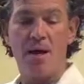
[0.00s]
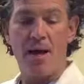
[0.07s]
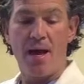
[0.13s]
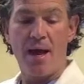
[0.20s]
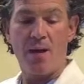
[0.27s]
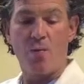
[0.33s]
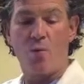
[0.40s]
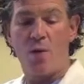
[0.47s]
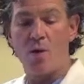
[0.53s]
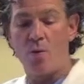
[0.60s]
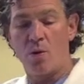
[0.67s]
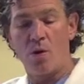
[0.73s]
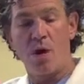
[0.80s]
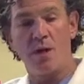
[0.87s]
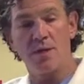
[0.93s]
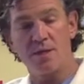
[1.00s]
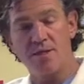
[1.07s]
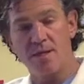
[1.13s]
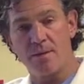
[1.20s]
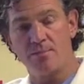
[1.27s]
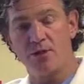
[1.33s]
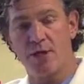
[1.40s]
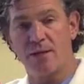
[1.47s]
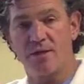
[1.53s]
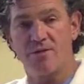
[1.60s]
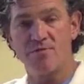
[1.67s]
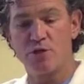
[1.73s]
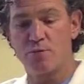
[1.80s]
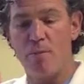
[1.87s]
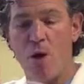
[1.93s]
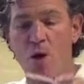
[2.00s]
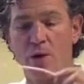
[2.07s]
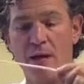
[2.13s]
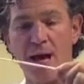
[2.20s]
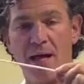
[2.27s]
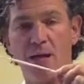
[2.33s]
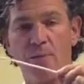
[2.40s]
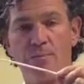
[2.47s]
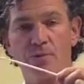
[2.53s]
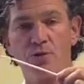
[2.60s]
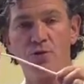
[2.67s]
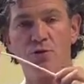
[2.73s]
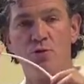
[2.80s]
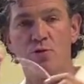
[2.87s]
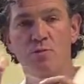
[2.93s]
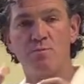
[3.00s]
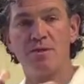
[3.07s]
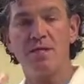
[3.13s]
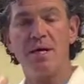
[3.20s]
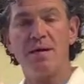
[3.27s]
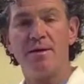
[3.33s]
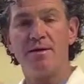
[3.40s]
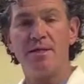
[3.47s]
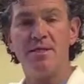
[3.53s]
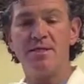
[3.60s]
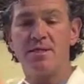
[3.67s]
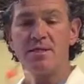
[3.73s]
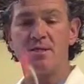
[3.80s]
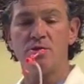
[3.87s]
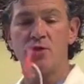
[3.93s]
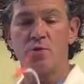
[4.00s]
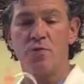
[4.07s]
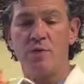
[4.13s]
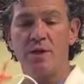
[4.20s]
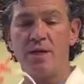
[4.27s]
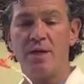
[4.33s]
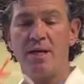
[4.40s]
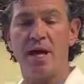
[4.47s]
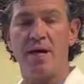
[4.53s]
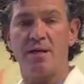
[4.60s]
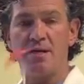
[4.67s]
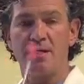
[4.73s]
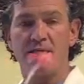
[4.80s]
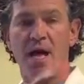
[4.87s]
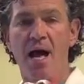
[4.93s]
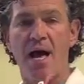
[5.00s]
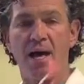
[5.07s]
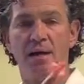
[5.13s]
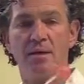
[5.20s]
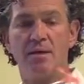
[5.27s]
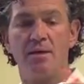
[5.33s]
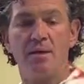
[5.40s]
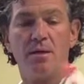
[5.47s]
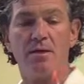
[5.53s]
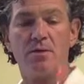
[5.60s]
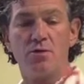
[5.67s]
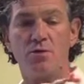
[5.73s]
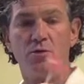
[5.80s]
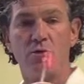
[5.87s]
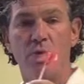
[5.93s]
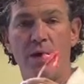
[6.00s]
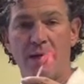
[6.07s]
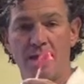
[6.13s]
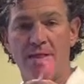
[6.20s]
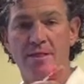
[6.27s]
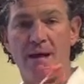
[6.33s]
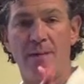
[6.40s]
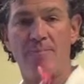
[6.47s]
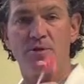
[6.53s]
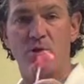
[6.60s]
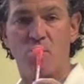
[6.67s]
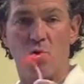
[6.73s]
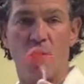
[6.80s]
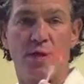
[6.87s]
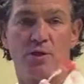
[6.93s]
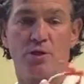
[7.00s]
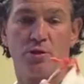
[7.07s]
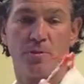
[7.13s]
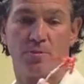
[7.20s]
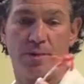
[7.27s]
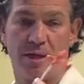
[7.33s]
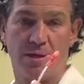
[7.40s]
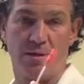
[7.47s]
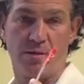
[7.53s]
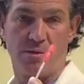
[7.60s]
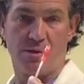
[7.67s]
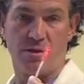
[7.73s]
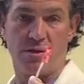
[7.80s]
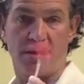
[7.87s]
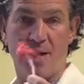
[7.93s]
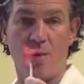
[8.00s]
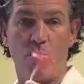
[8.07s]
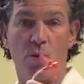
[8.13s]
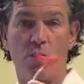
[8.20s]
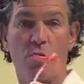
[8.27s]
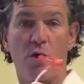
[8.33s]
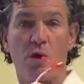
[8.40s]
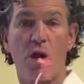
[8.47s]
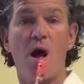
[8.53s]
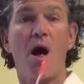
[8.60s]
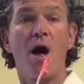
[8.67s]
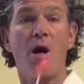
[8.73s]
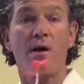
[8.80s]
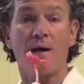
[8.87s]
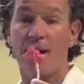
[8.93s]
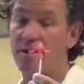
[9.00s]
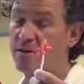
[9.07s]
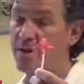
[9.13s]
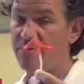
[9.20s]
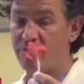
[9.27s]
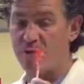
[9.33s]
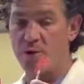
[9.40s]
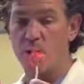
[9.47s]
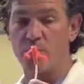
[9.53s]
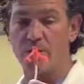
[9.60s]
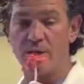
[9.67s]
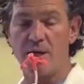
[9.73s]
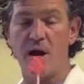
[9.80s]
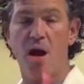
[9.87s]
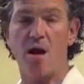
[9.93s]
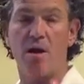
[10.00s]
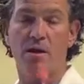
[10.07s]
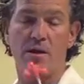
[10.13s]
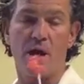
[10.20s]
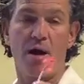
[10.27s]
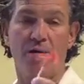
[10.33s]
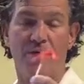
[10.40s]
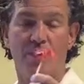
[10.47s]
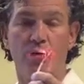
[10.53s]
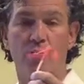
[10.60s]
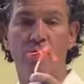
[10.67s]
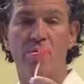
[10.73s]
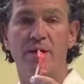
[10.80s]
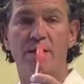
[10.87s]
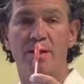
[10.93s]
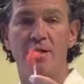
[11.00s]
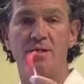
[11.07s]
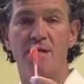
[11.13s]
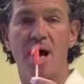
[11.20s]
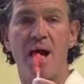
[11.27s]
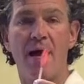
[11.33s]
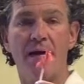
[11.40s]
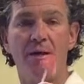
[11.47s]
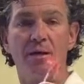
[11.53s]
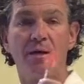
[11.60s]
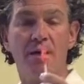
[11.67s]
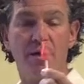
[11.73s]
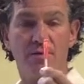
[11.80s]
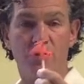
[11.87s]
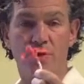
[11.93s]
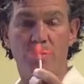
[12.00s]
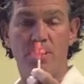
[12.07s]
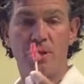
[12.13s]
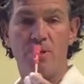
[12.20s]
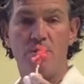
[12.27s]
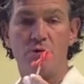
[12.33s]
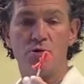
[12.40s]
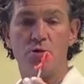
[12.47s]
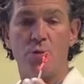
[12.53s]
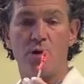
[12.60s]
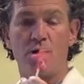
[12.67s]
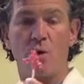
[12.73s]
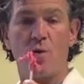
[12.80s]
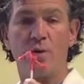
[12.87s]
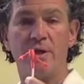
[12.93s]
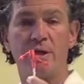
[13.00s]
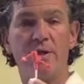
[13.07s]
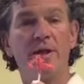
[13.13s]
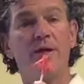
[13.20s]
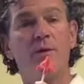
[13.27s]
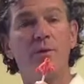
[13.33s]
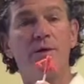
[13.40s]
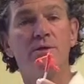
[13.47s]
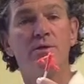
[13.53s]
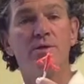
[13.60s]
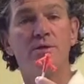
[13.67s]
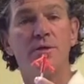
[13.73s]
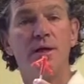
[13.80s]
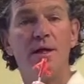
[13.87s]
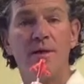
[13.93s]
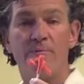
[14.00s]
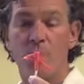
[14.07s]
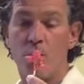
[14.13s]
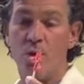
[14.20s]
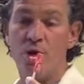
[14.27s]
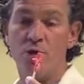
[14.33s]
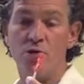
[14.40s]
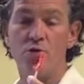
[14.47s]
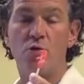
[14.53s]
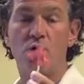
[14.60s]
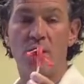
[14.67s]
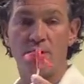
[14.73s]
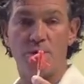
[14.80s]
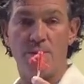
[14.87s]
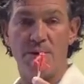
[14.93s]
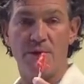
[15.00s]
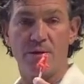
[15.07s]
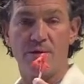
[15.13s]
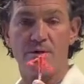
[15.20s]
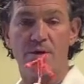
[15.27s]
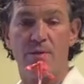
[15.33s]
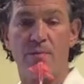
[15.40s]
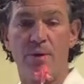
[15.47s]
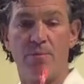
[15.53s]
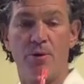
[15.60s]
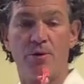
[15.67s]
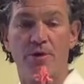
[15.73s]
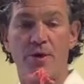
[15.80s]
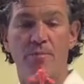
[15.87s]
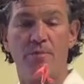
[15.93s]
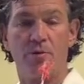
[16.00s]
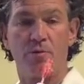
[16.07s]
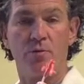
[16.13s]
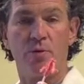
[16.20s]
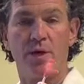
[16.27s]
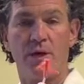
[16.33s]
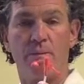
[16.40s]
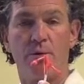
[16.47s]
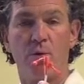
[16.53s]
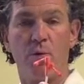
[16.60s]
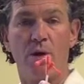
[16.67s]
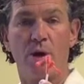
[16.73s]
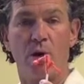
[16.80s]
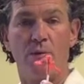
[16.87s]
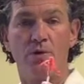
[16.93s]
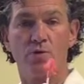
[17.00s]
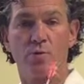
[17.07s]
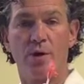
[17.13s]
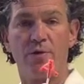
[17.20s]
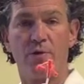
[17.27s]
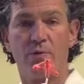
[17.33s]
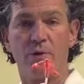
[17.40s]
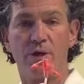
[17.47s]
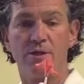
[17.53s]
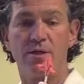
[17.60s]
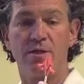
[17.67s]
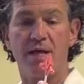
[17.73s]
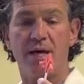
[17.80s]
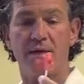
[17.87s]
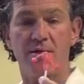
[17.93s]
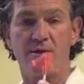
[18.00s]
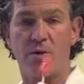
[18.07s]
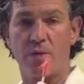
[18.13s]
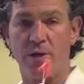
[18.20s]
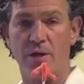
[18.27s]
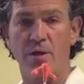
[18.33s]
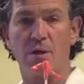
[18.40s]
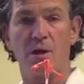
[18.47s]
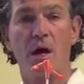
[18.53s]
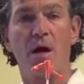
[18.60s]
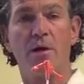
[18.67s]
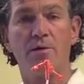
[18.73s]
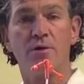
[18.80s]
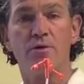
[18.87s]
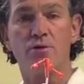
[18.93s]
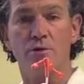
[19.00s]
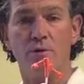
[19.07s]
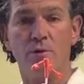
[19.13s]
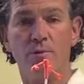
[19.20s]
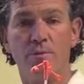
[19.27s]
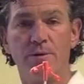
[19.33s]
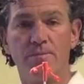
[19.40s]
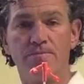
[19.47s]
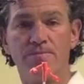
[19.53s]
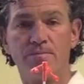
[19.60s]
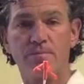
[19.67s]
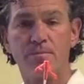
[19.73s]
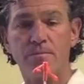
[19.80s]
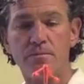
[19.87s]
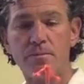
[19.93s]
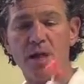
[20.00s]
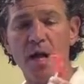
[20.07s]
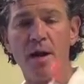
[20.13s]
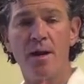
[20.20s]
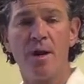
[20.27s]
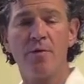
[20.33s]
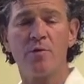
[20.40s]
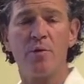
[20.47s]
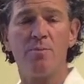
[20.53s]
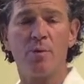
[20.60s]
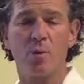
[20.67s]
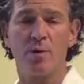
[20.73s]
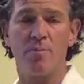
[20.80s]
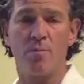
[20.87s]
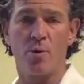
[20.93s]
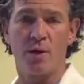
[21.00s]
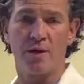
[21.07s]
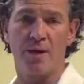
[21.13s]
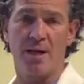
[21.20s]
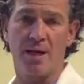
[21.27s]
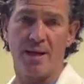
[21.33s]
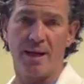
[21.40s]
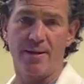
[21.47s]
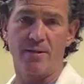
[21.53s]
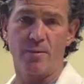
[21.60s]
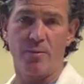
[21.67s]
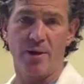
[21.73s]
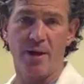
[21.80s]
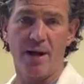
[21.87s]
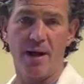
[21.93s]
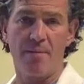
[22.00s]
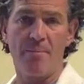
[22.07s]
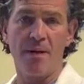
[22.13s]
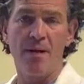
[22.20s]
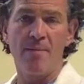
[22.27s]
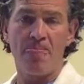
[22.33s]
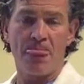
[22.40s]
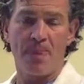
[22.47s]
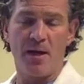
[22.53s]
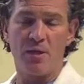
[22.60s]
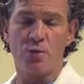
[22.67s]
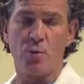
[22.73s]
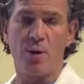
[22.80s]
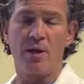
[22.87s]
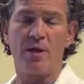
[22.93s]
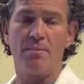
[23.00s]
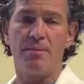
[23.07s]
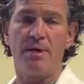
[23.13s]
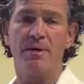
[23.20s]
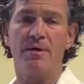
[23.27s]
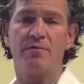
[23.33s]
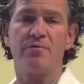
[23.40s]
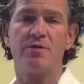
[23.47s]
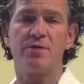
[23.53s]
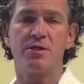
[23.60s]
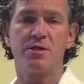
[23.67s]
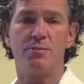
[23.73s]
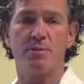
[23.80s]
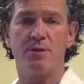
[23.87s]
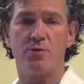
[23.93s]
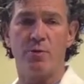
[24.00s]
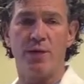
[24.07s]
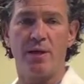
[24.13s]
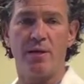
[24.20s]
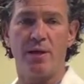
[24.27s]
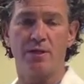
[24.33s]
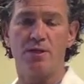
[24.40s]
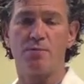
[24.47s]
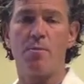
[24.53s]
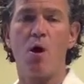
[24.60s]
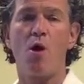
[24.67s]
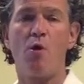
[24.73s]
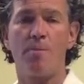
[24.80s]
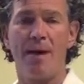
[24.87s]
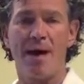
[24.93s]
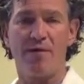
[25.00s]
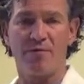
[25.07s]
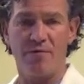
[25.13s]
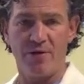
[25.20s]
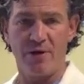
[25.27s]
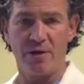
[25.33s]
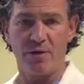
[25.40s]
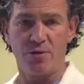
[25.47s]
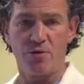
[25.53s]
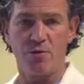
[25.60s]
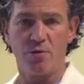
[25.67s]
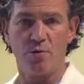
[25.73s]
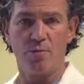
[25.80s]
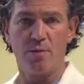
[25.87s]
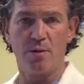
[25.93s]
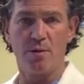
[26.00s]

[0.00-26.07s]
And while we're on the subject of small caliper tubes, these things are really not designed to accept crushed pills. They will clog, and they frequently clog. They're really designed to be used with only liquids. We do crush pills and we put them through there, but we always run the risk that it's going to clog the tube. Another important point that I'd like to bring up is one of the big differences between a small bowel feeding tube